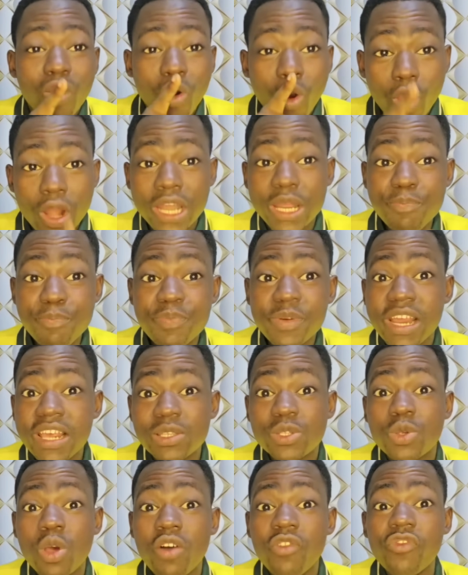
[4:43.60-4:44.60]
ne
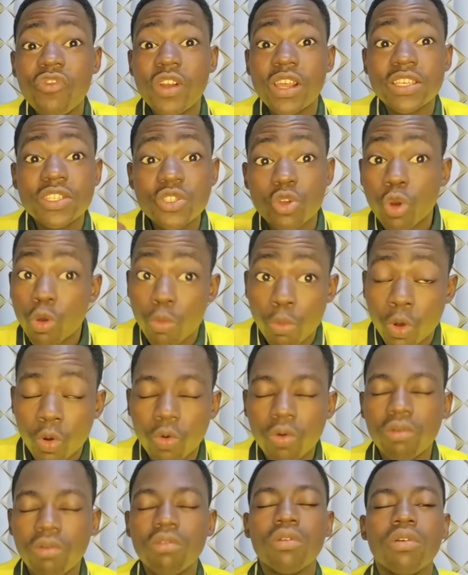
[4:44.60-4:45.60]
press conference no mu
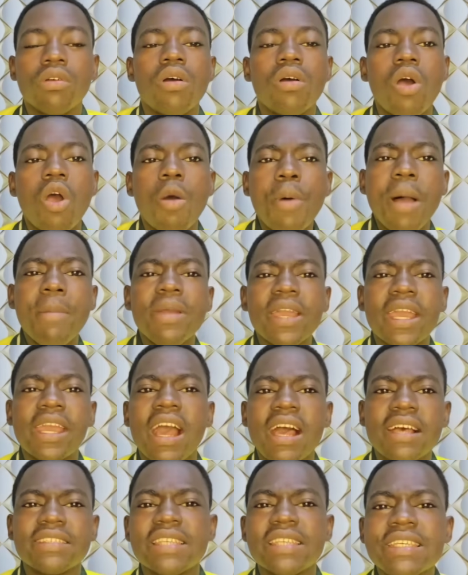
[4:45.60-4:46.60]
no oba be
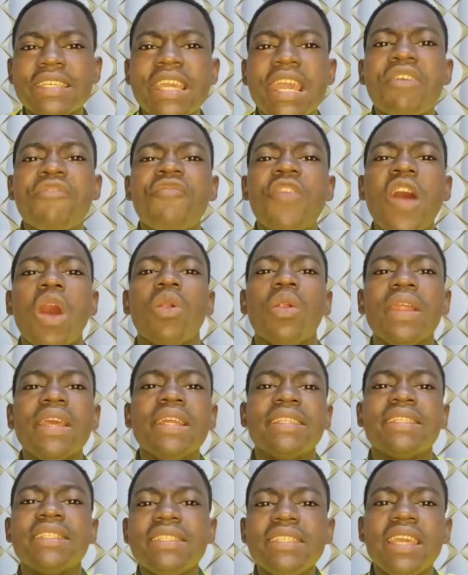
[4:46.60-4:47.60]
kan say ye
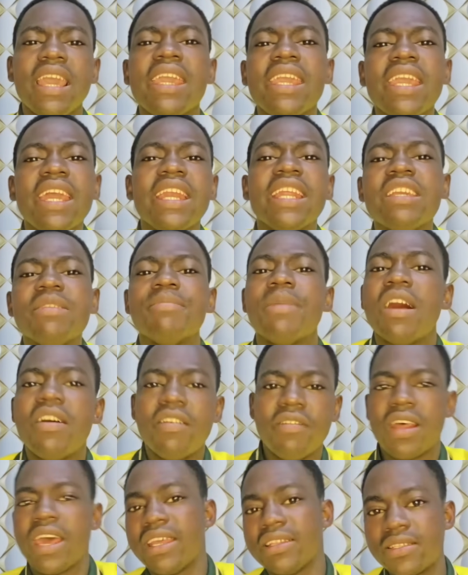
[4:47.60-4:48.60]
violate the human
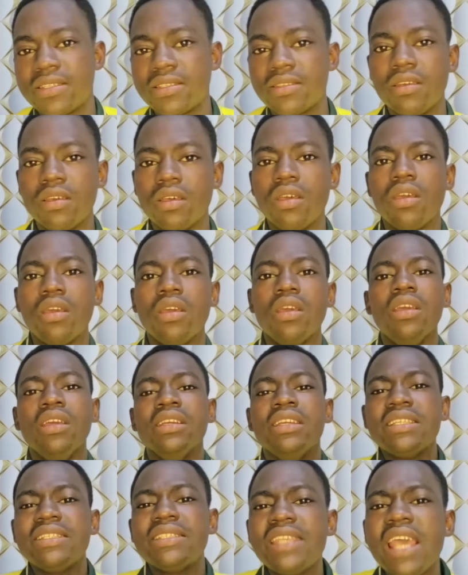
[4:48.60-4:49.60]
rights.
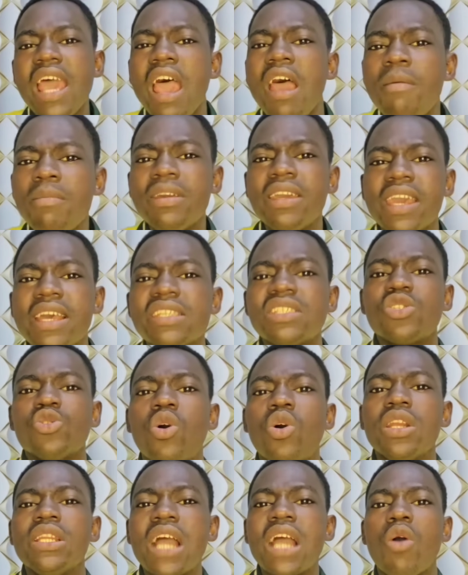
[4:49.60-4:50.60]
The same case
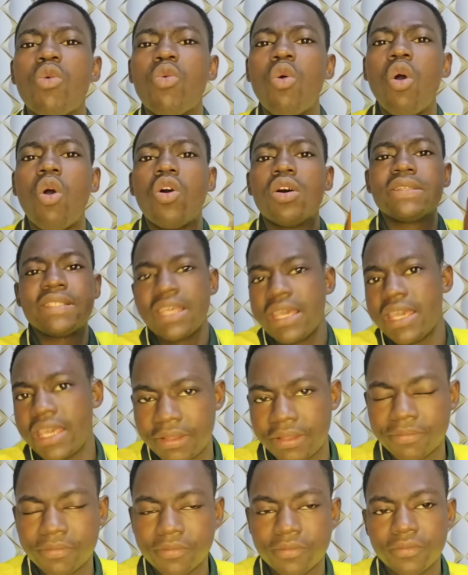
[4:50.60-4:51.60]
no dia ko
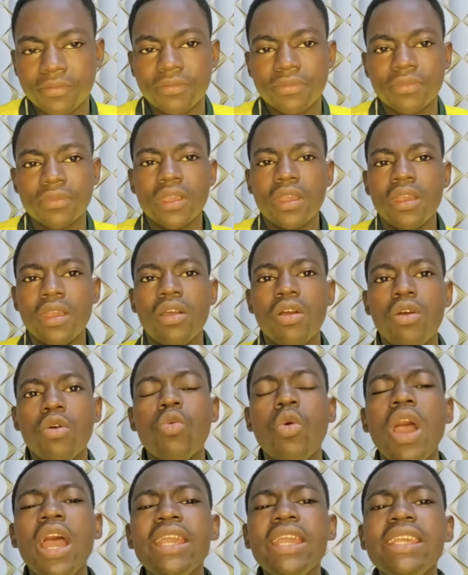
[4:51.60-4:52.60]
say
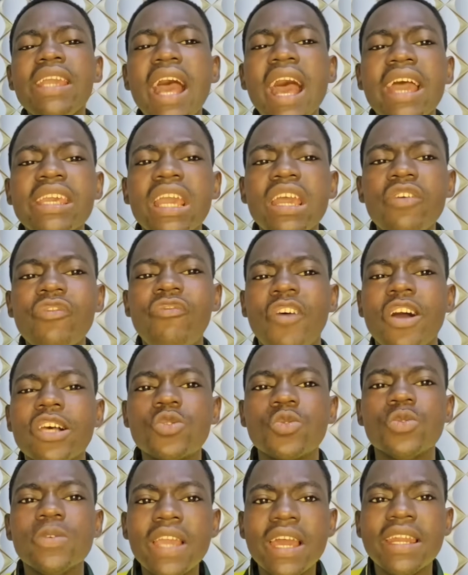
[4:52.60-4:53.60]
kwanya ye
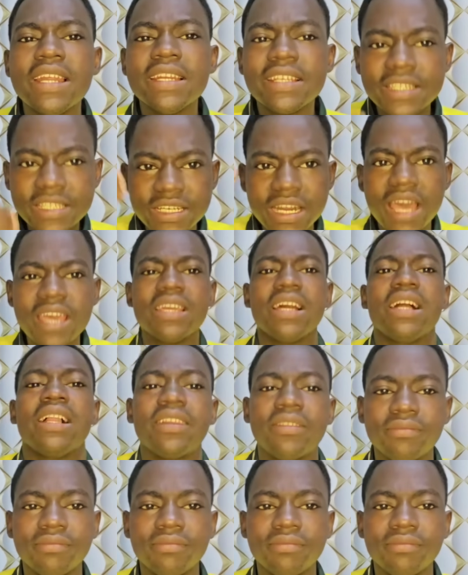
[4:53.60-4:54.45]
faso ye na trial